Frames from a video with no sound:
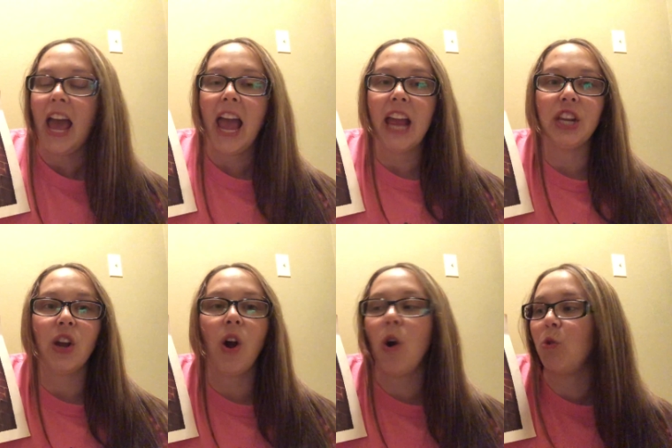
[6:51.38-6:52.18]
"And
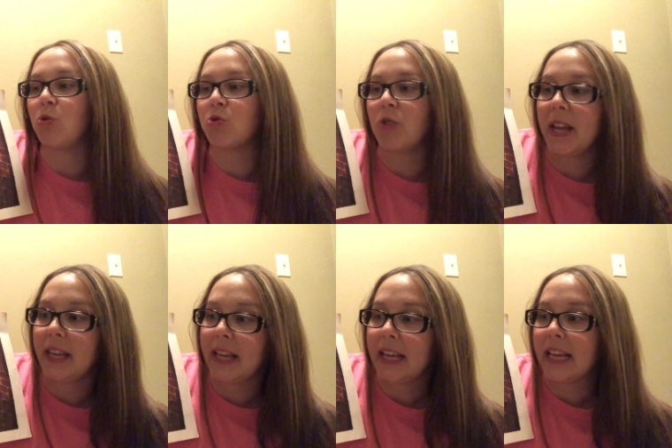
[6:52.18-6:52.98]
your old
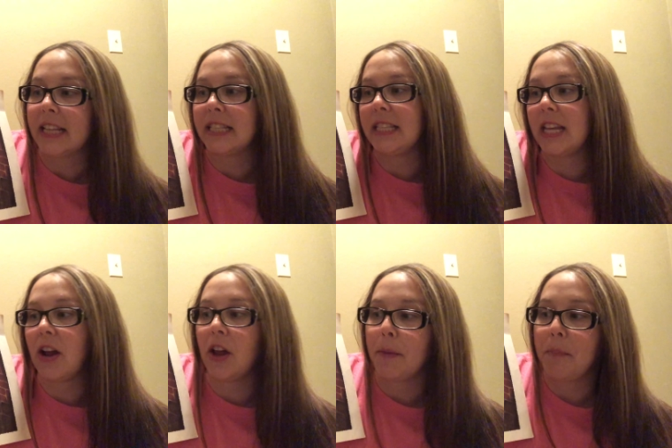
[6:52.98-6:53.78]
granny can sit
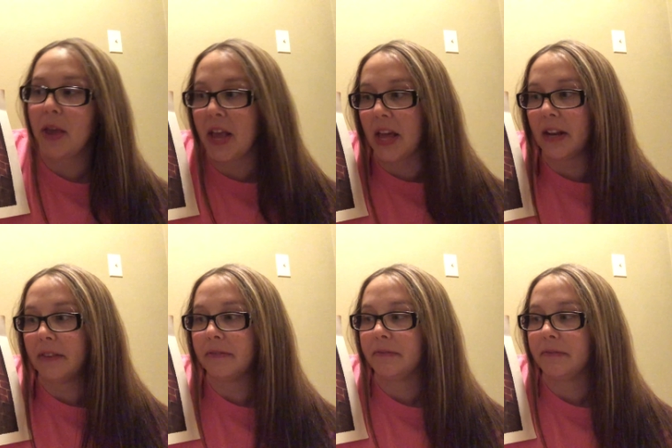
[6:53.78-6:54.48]
on a pin."